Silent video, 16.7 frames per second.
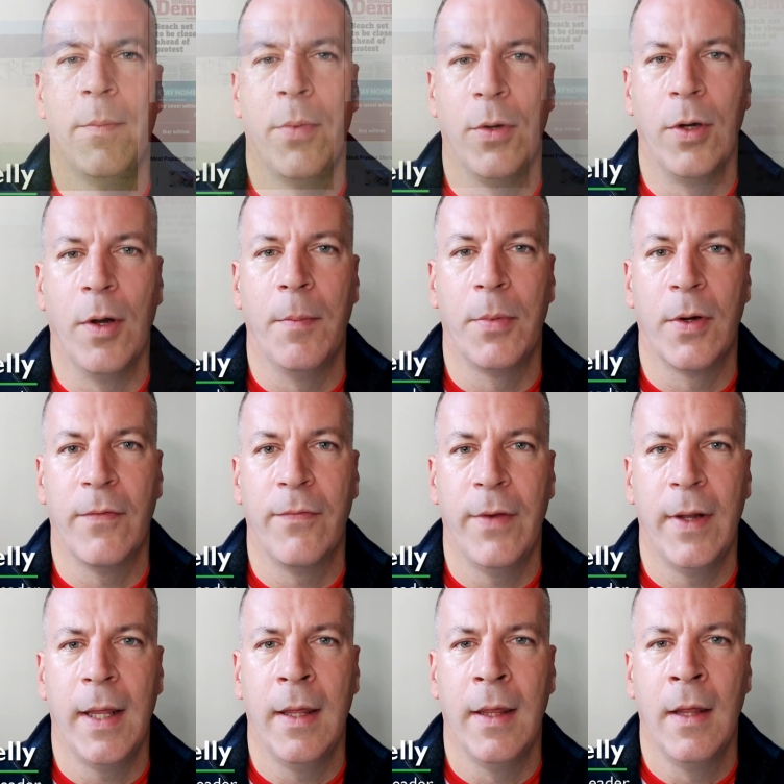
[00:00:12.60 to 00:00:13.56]
putting up
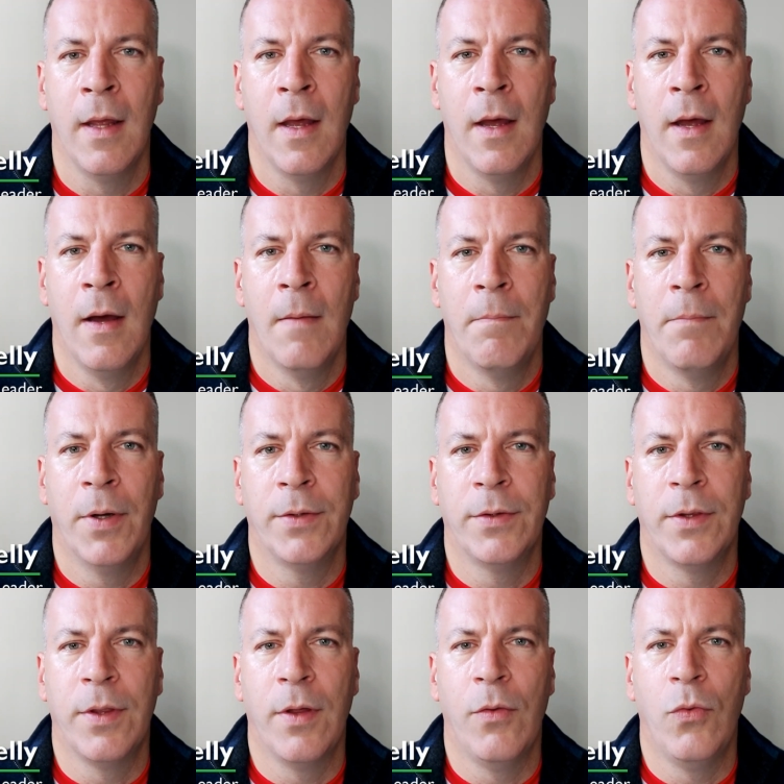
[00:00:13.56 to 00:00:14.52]
graffiti,
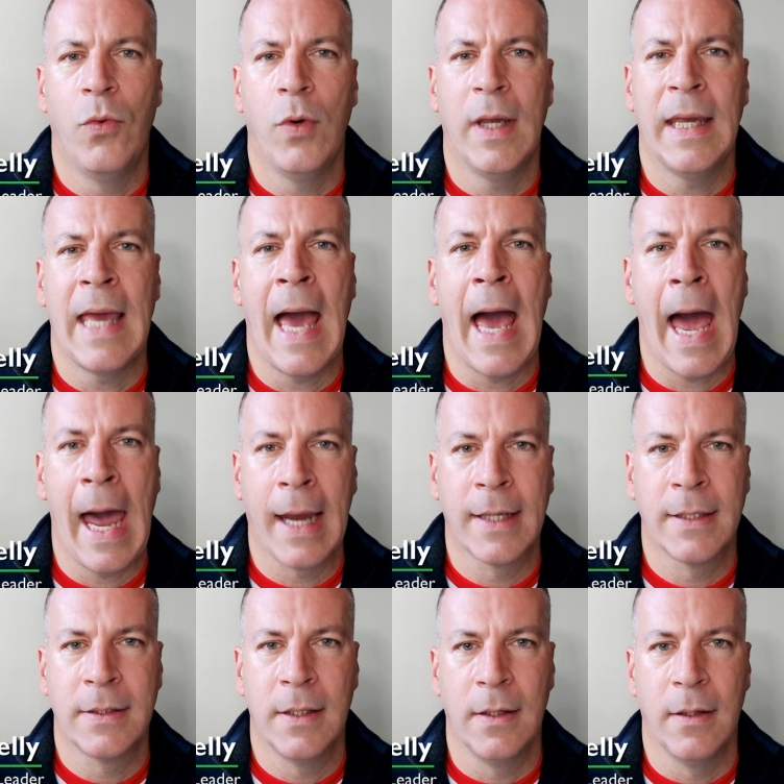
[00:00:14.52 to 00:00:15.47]
but the
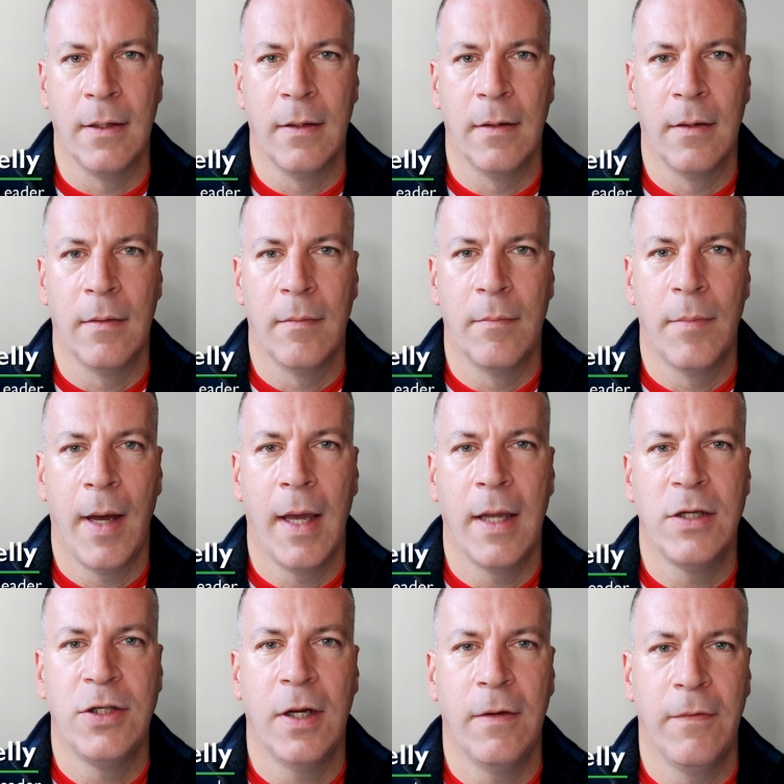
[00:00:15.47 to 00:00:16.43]
reaction by
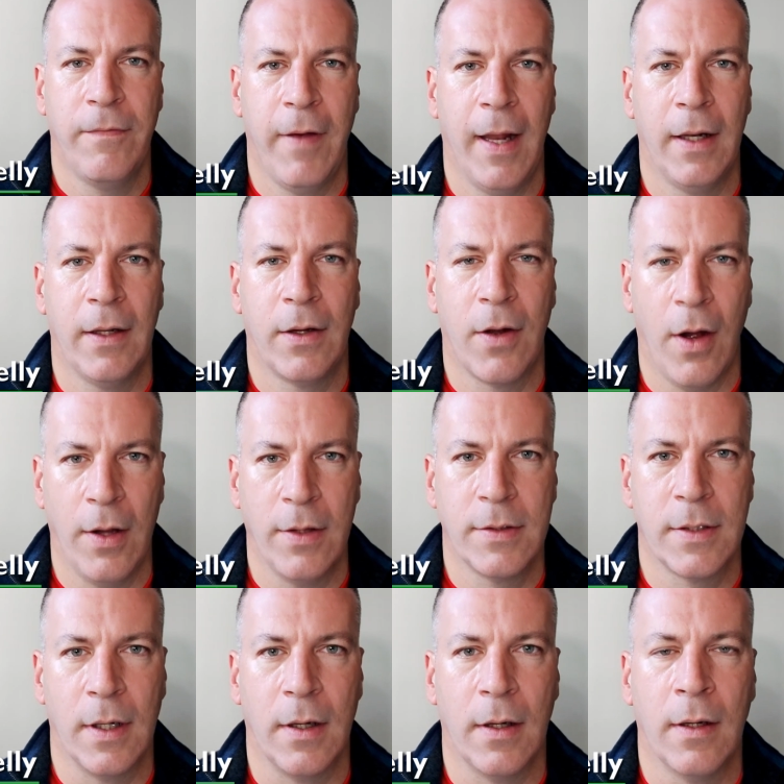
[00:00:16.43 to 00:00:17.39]
Sinn Fein
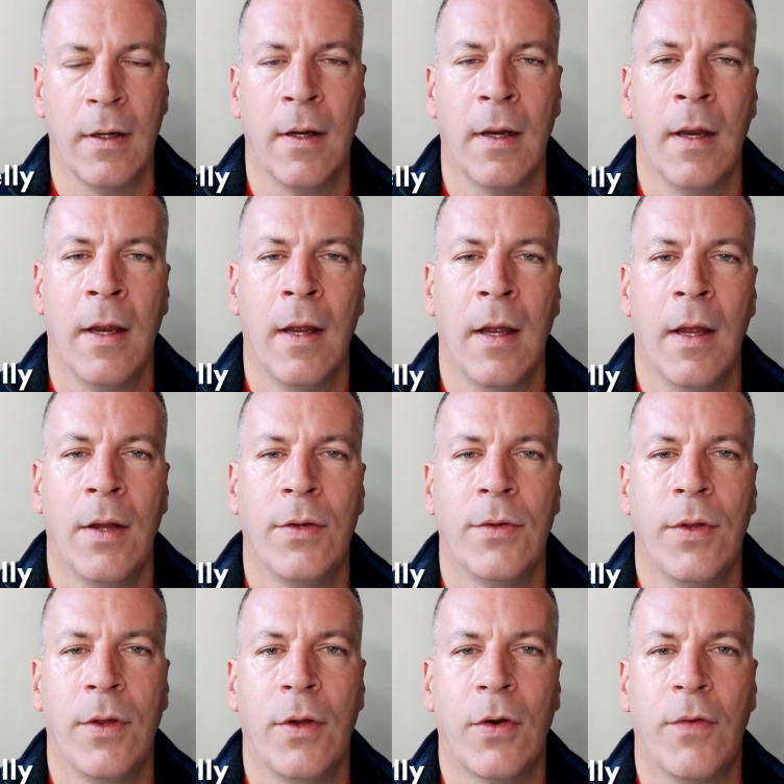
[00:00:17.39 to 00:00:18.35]
councillor
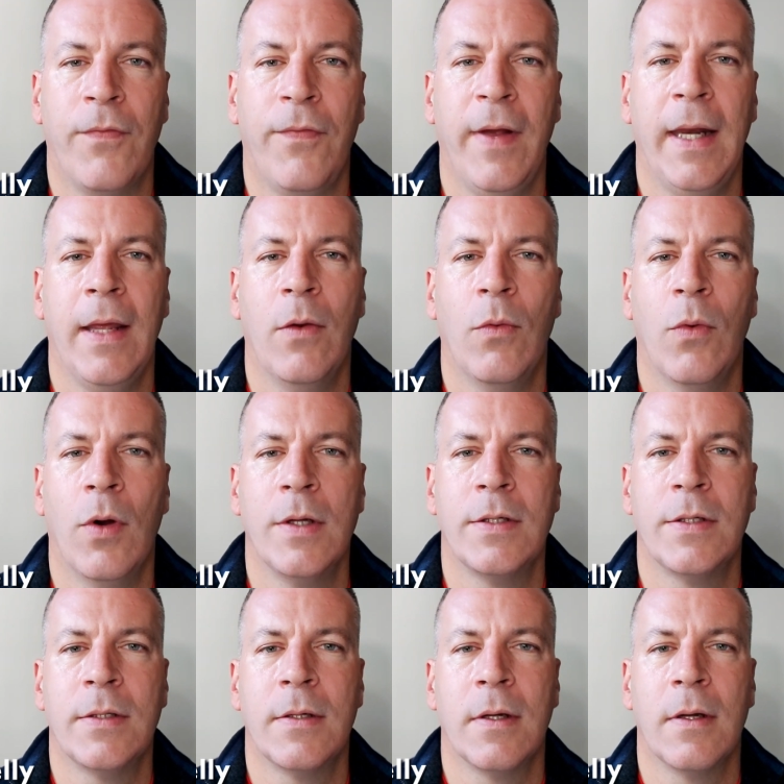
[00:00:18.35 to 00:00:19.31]
to graffiti
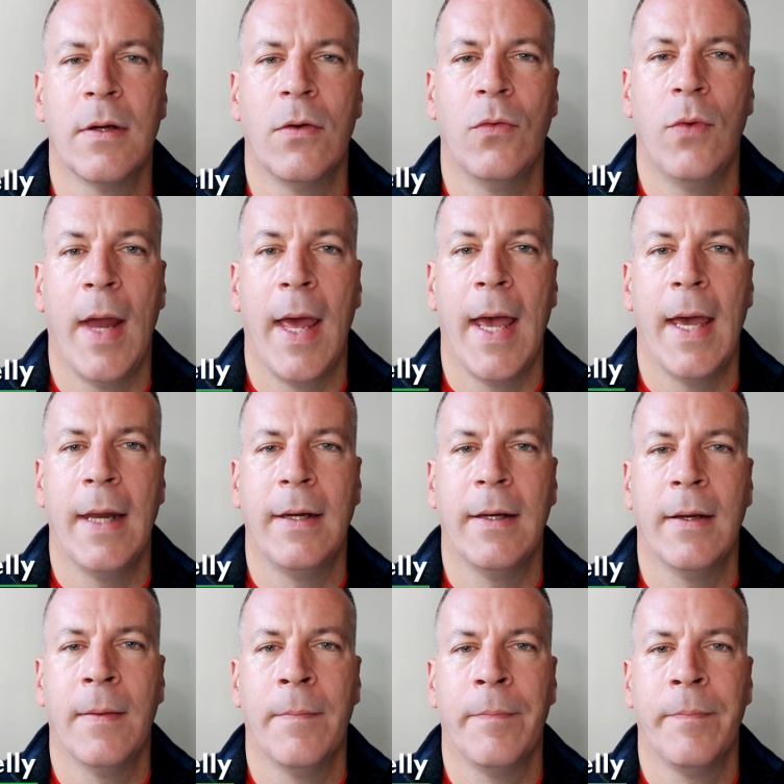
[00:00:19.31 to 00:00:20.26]
which read,
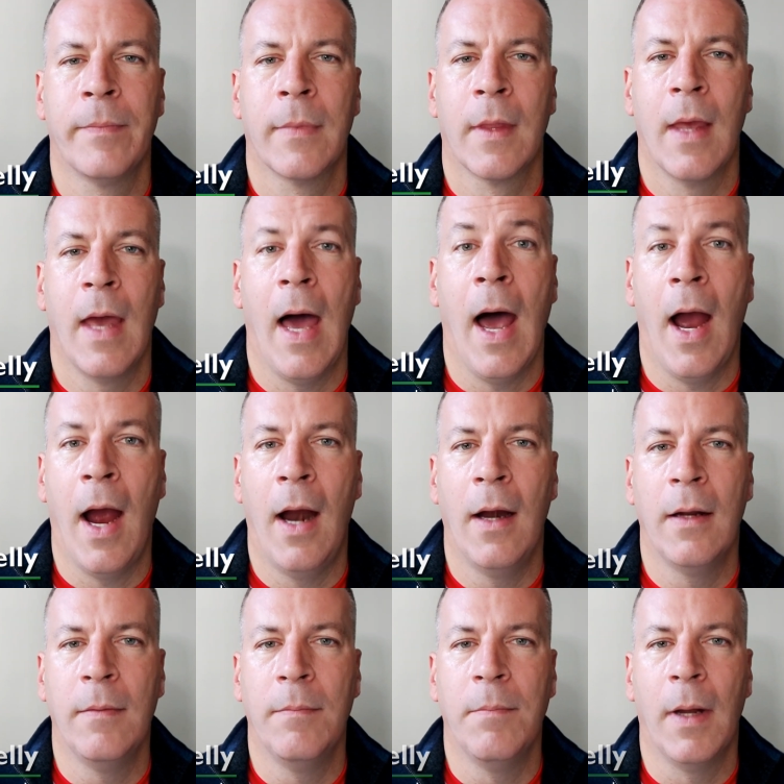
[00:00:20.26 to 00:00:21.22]

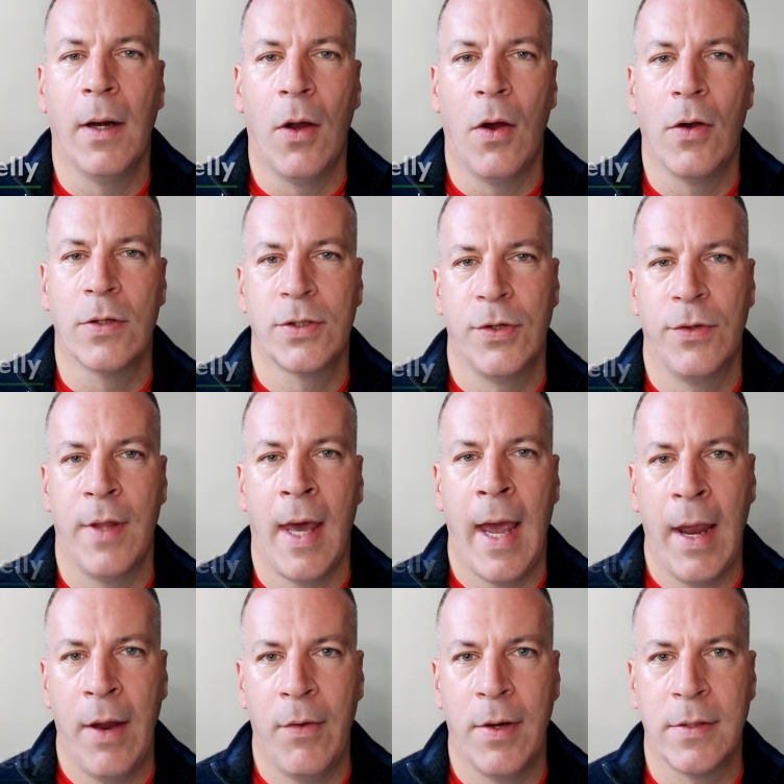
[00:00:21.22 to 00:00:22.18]
"Ireland belongs to the
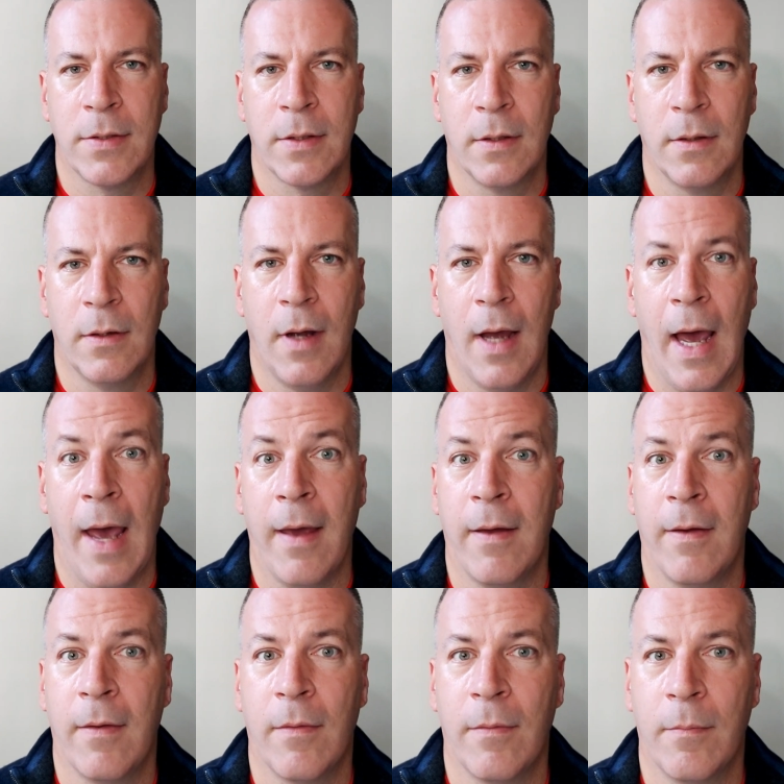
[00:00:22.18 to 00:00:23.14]
Irish," I
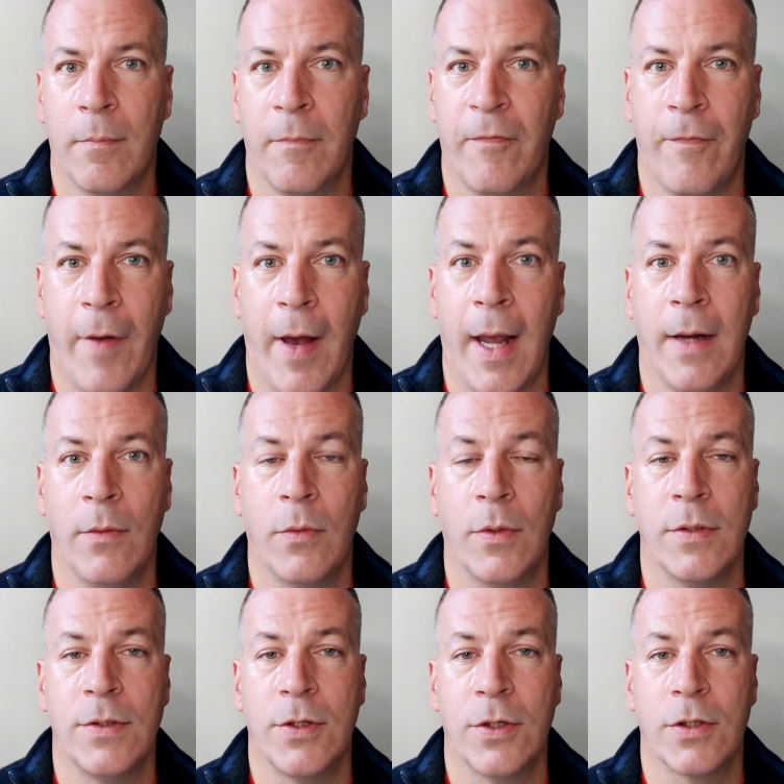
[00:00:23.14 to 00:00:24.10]
find
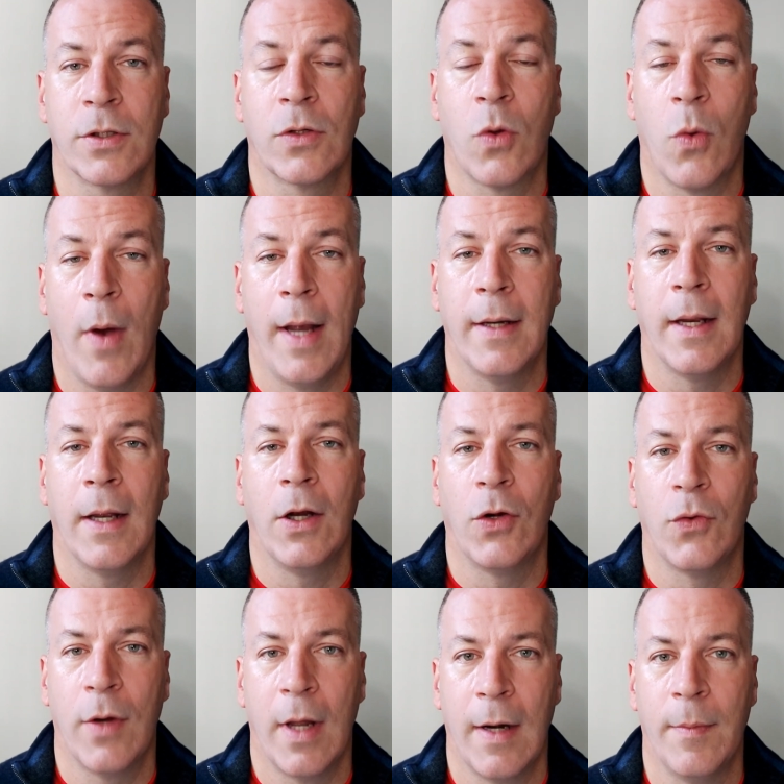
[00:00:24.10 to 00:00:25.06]
was just quite
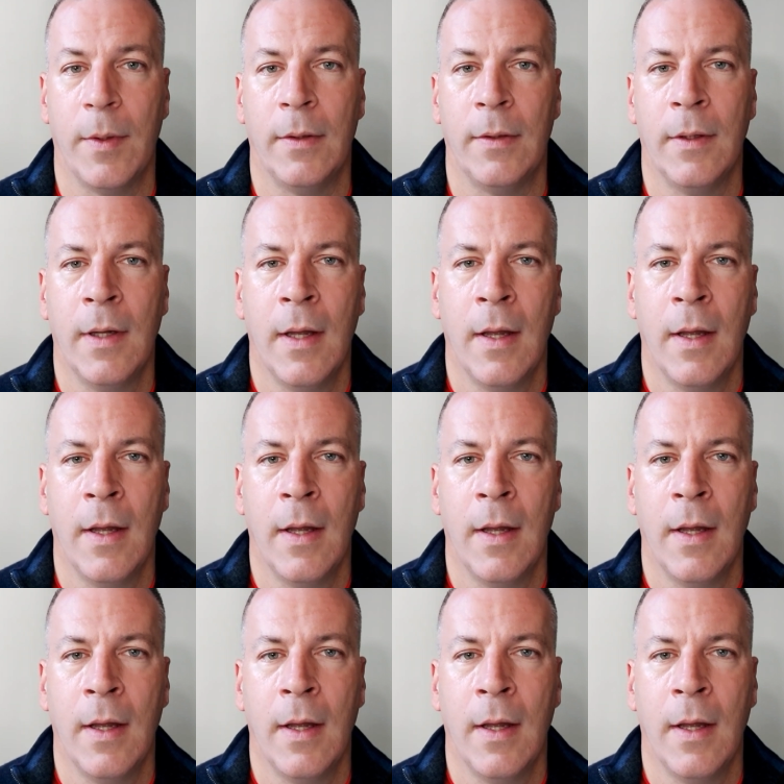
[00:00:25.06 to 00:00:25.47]
incredible.